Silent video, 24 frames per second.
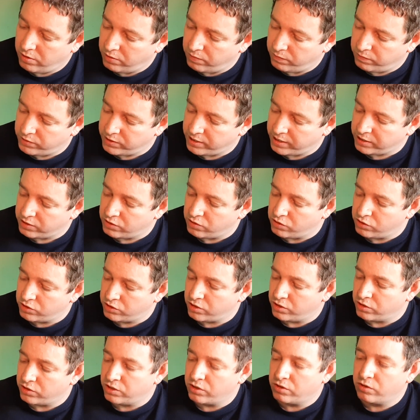of 6
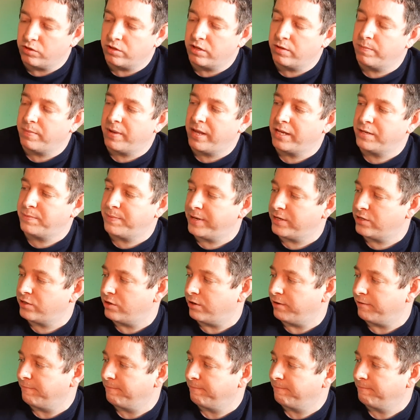Oscars, including Best Picture.